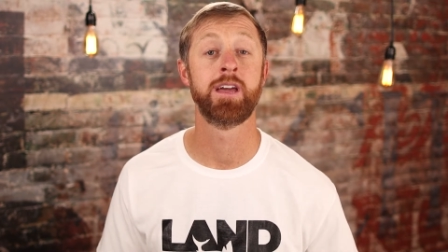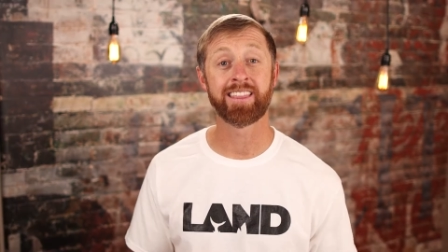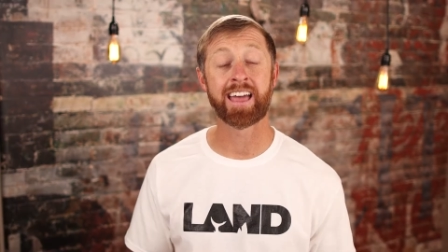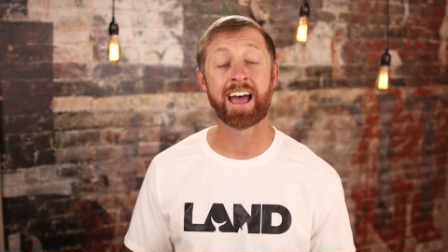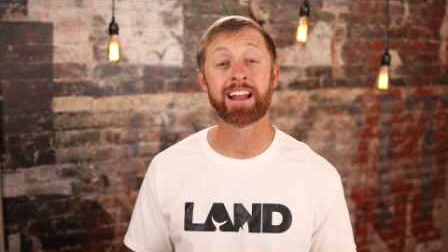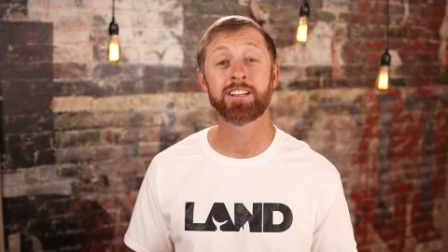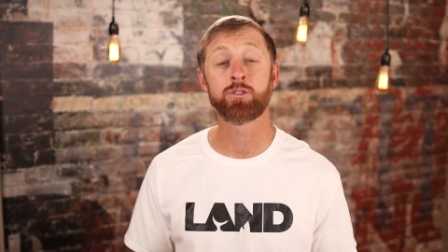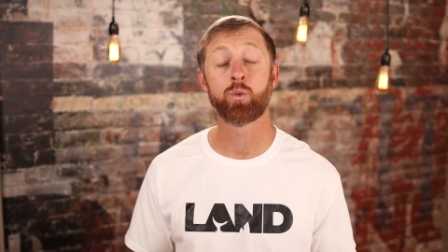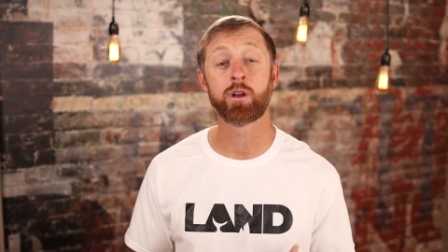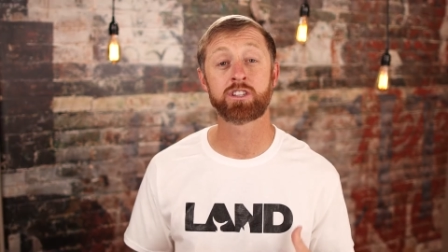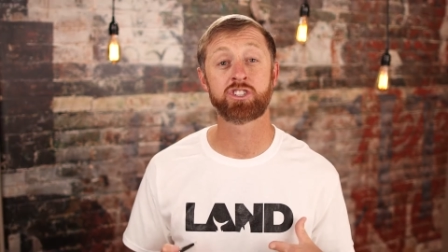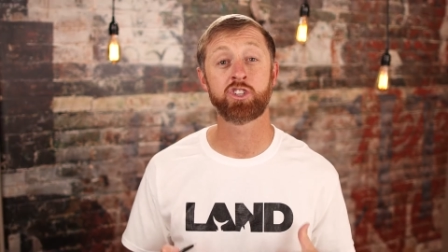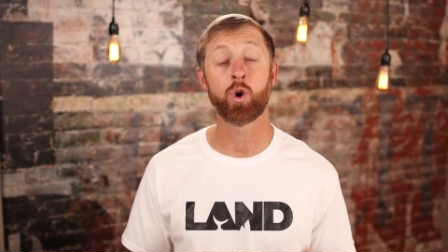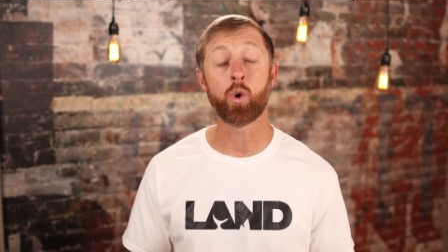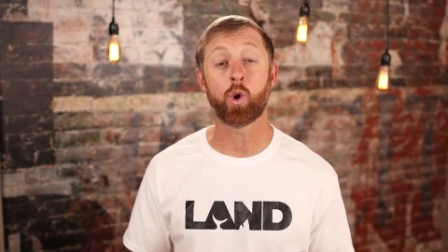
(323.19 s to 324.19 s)
That is
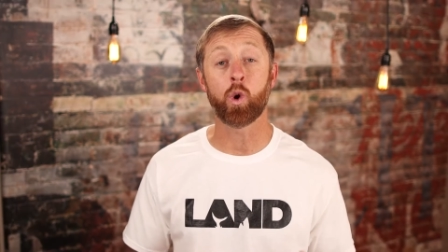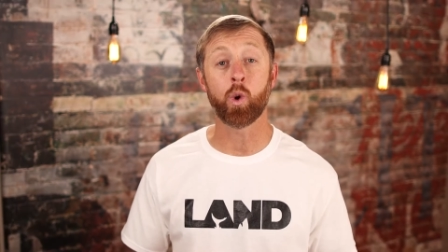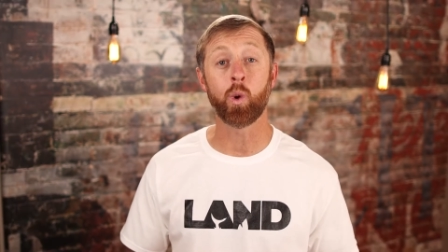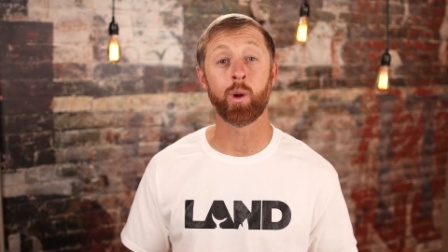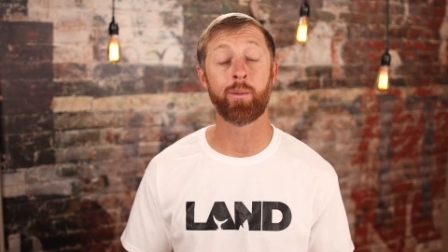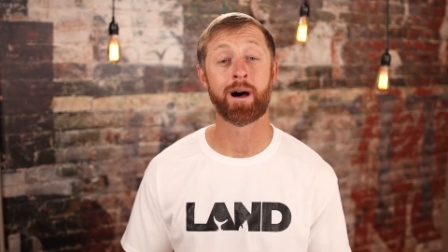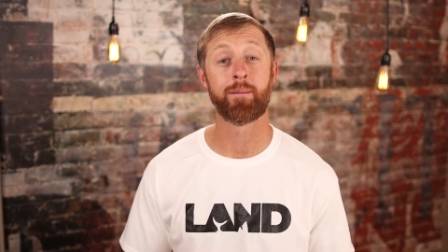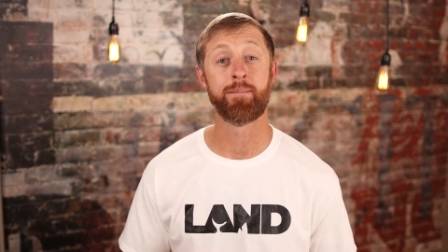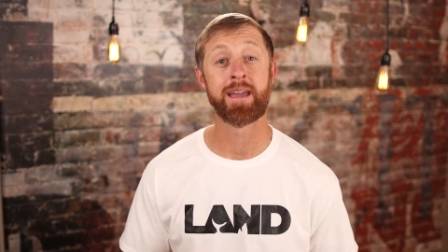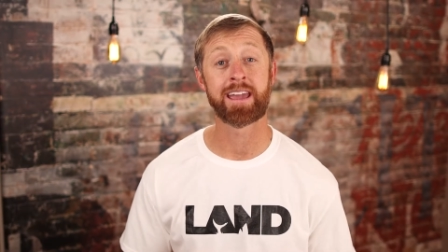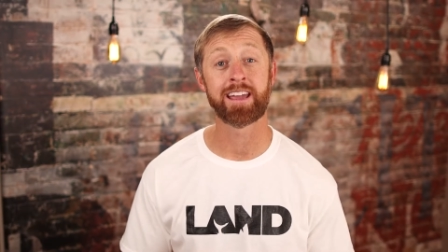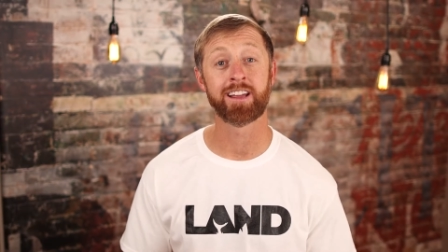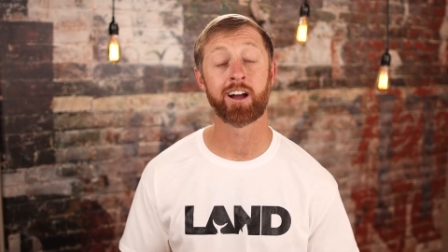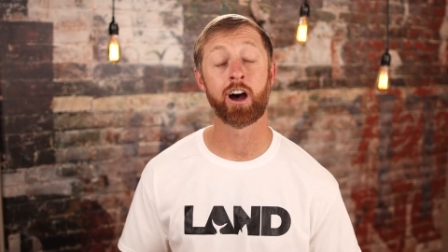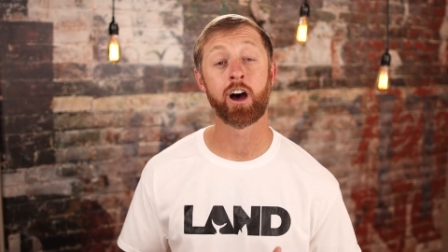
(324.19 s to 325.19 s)
what's so cool about
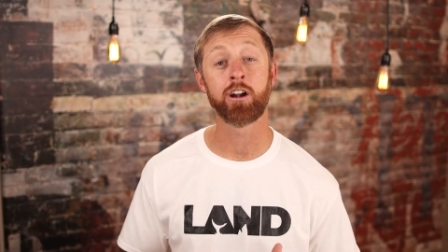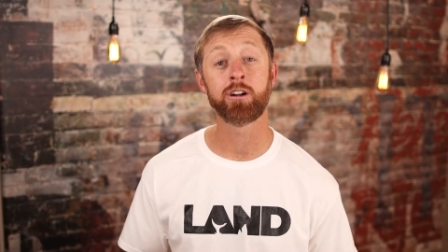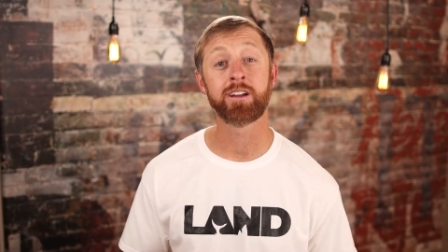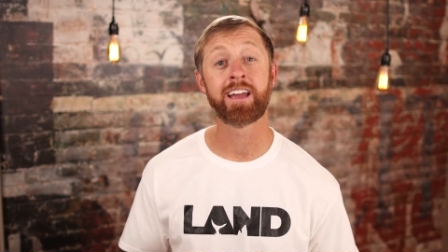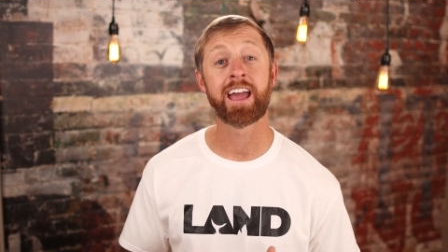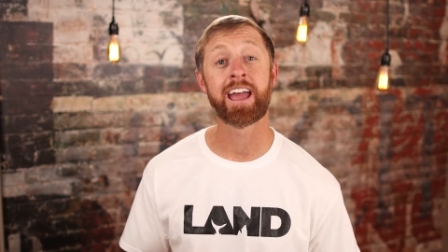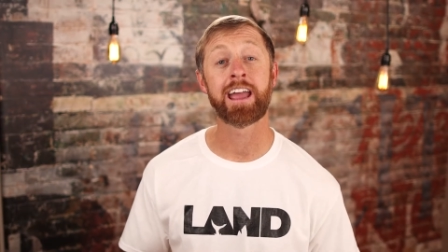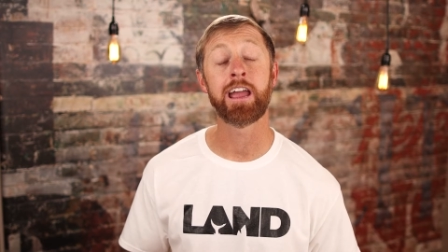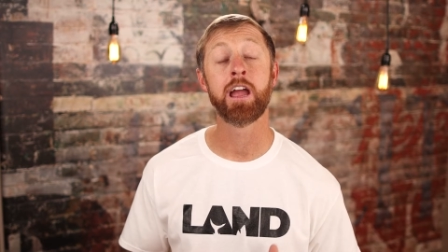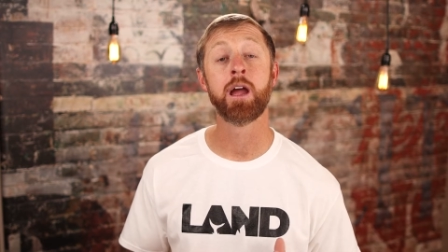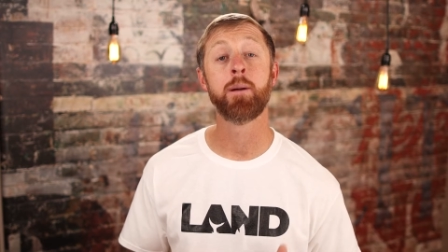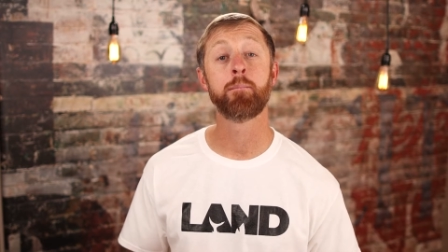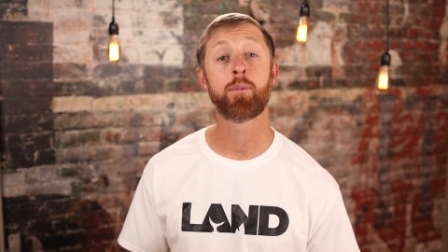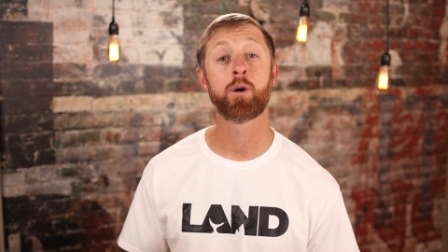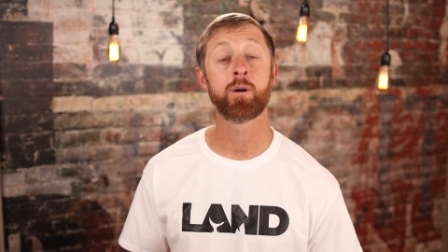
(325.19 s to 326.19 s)
making one hundred K
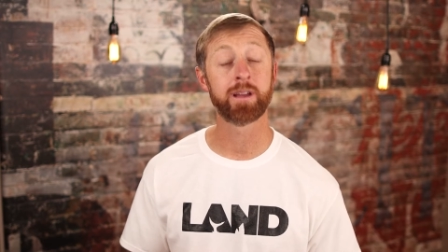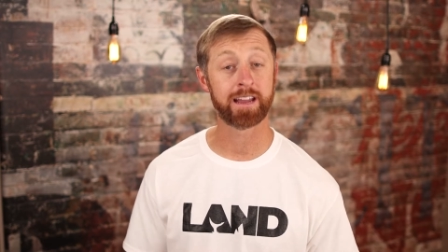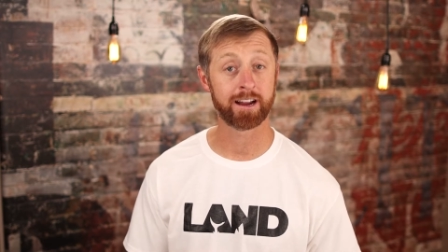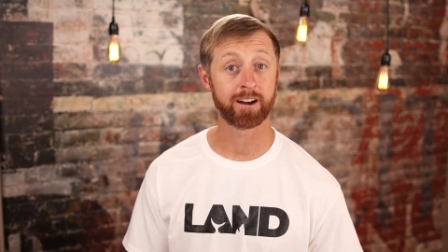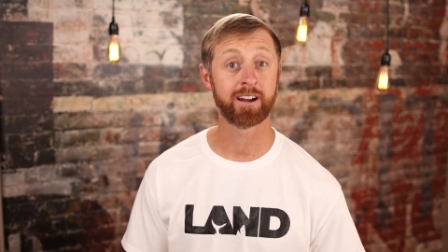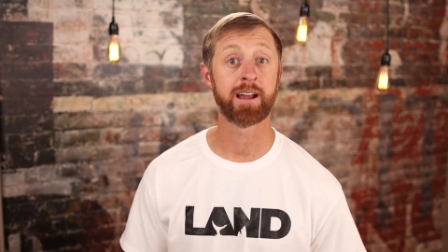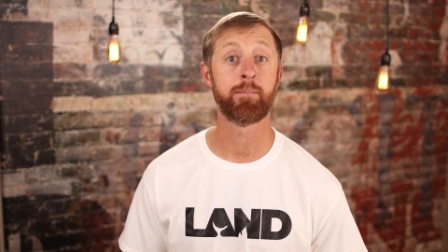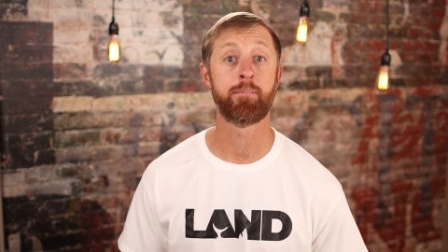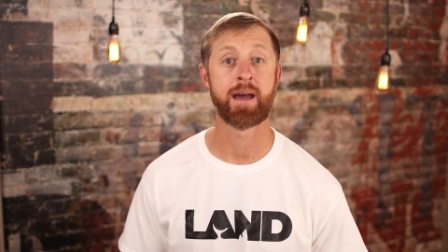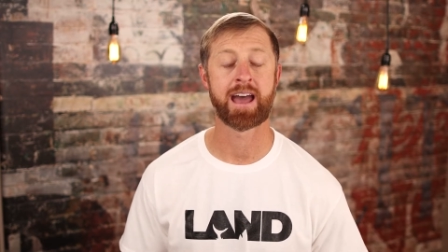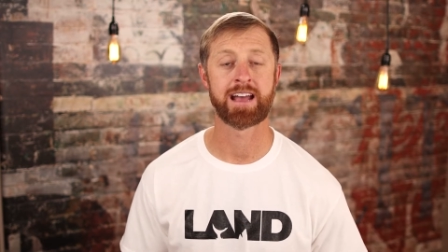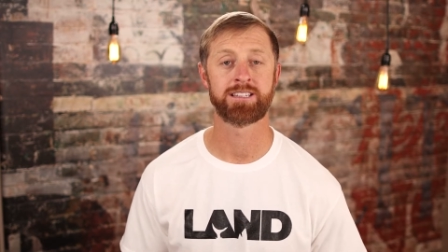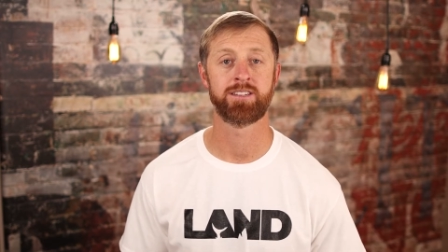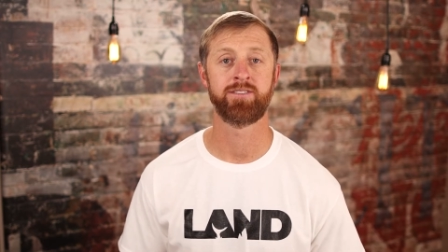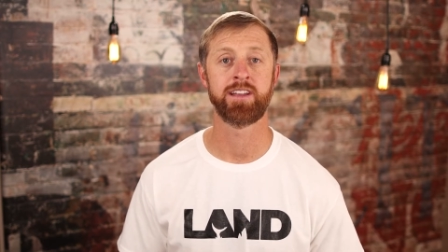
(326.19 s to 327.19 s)
per year in
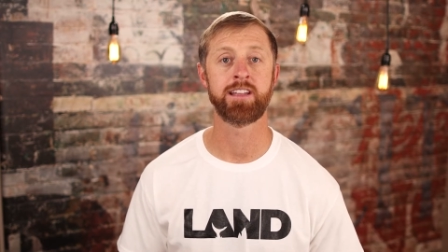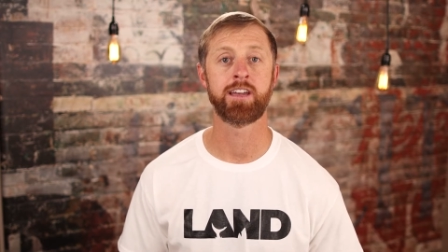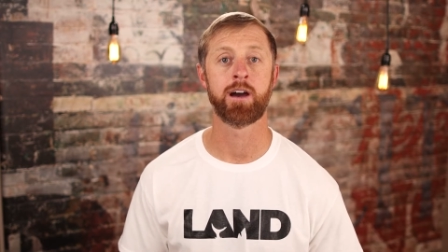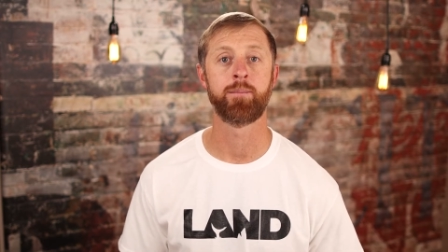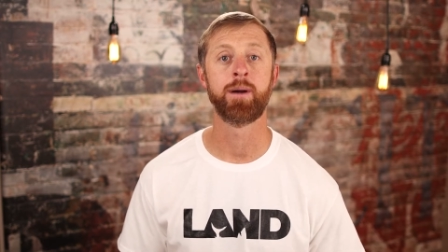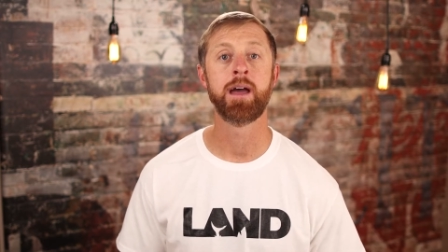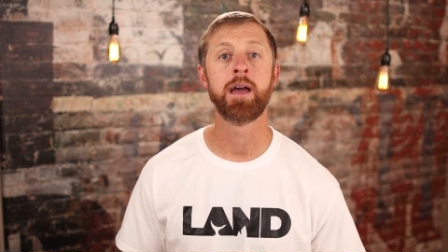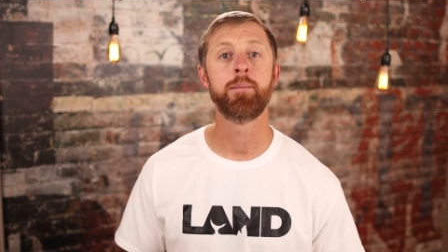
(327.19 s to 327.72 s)
passive income,